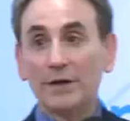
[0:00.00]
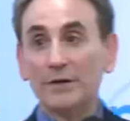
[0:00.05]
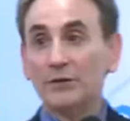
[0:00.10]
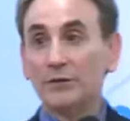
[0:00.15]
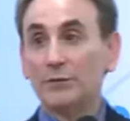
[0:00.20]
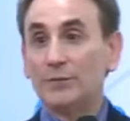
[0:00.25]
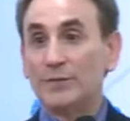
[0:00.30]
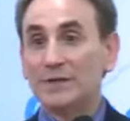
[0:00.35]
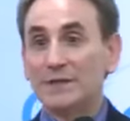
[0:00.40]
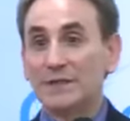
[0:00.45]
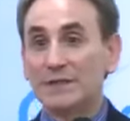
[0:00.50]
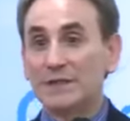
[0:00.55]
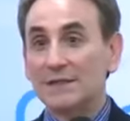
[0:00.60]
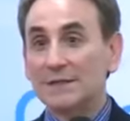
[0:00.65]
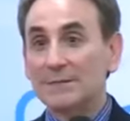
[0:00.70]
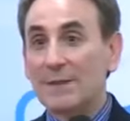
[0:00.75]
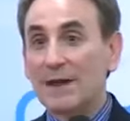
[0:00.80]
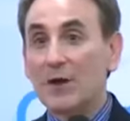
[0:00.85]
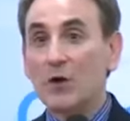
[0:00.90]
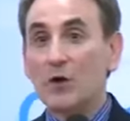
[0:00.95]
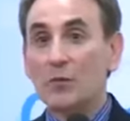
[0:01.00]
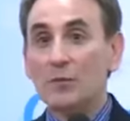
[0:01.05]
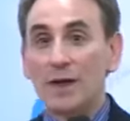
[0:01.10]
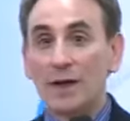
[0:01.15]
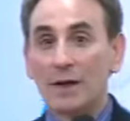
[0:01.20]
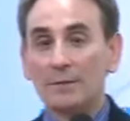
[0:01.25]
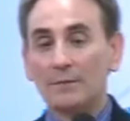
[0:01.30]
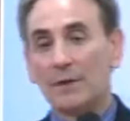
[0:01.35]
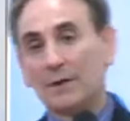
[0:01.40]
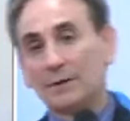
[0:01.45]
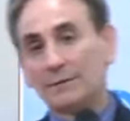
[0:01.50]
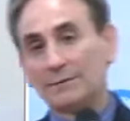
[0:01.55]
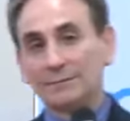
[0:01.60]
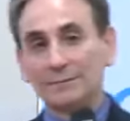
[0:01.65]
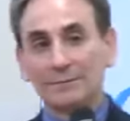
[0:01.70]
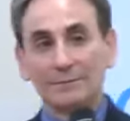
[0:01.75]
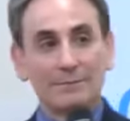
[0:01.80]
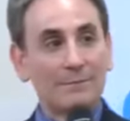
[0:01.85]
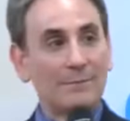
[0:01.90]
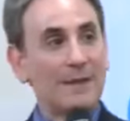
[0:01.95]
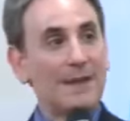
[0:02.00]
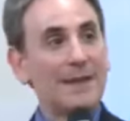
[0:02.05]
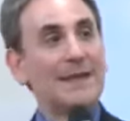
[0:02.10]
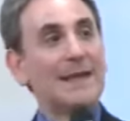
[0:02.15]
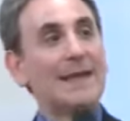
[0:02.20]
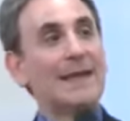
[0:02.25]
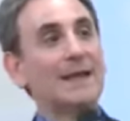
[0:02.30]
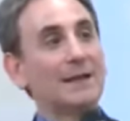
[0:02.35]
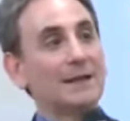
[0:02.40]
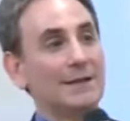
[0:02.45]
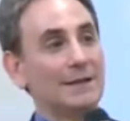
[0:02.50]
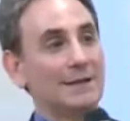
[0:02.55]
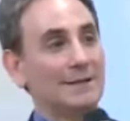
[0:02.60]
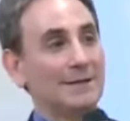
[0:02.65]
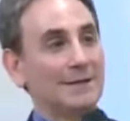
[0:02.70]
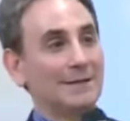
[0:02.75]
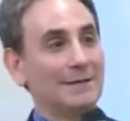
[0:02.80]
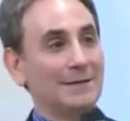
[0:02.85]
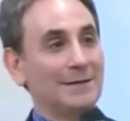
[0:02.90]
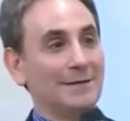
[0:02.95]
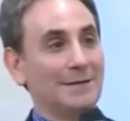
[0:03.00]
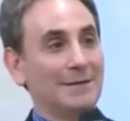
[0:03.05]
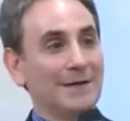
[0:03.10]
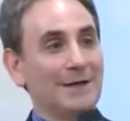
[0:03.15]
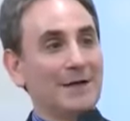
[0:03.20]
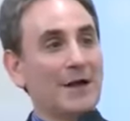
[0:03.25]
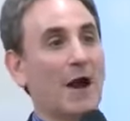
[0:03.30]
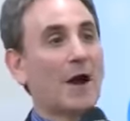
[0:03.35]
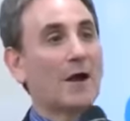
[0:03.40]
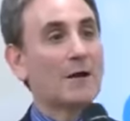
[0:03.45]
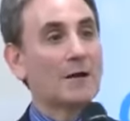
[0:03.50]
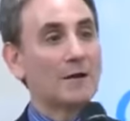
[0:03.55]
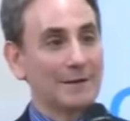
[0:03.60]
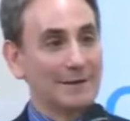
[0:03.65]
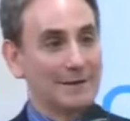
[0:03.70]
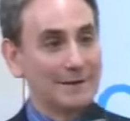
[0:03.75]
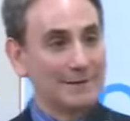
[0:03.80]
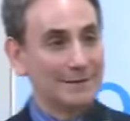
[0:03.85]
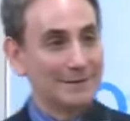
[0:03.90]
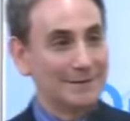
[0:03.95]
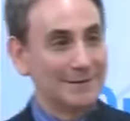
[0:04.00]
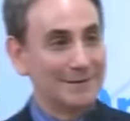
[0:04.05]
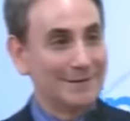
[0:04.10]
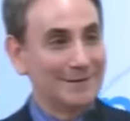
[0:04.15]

to do business in my home, well, in Italy, in Ireland,